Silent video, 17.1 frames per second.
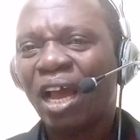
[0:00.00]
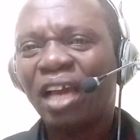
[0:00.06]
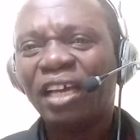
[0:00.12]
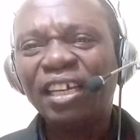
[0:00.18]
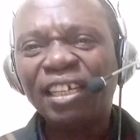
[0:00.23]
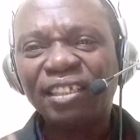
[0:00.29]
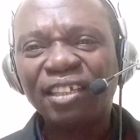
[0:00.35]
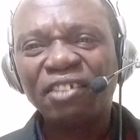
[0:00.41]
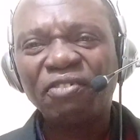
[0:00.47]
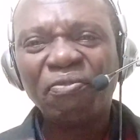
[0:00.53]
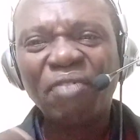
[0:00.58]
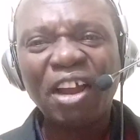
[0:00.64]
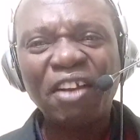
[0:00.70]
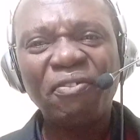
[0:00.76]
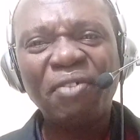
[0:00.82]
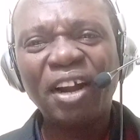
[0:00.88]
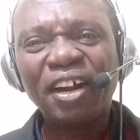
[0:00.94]
It is
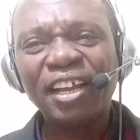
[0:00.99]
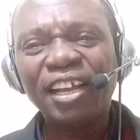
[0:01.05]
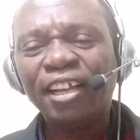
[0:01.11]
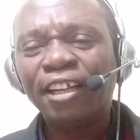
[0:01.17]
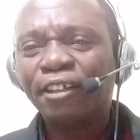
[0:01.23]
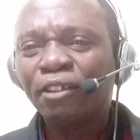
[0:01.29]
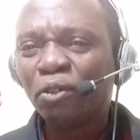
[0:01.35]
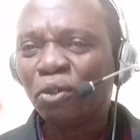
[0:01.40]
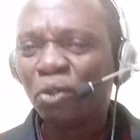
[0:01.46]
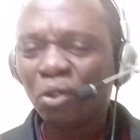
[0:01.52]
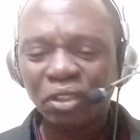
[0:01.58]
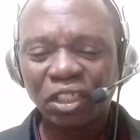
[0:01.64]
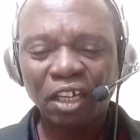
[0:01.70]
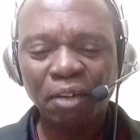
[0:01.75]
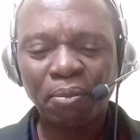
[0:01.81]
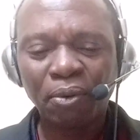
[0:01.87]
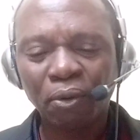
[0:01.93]
very, very
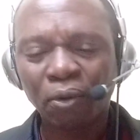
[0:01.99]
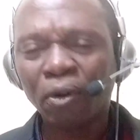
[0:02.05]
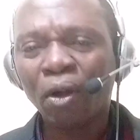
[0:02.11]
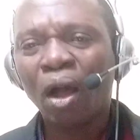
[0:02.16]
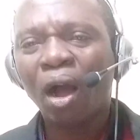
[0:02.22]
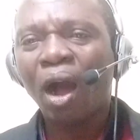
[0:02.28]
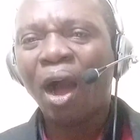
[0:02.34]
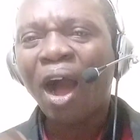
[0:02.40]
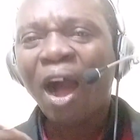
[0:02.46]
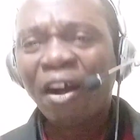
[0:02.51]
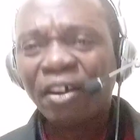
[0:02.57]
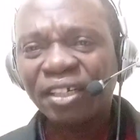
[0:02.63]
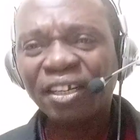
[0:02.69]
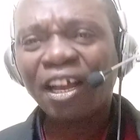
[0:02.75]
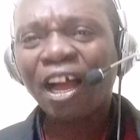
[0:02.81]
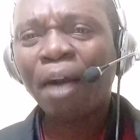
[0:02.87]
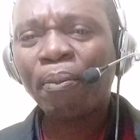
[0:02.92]
notable. I'll
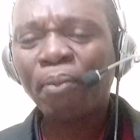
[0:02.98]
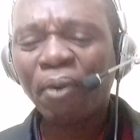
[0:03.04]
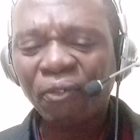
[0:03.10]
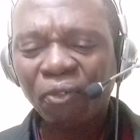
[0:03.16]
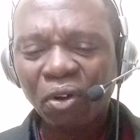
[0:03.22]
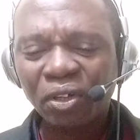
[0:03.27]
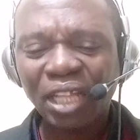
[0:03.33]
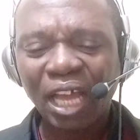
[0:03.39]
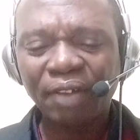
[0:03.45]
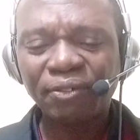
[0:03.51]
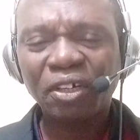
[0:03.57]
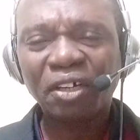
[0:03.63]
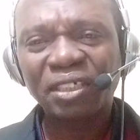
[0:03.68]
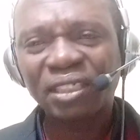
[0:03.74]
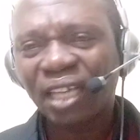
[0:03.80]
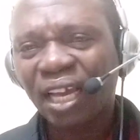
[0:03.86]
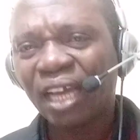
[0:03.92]
recap of what I
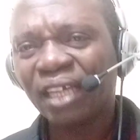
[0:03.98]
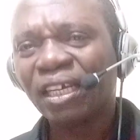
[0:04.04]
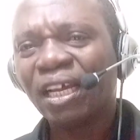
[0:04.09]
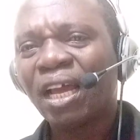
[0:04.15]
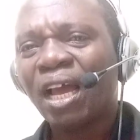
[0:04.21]
just said.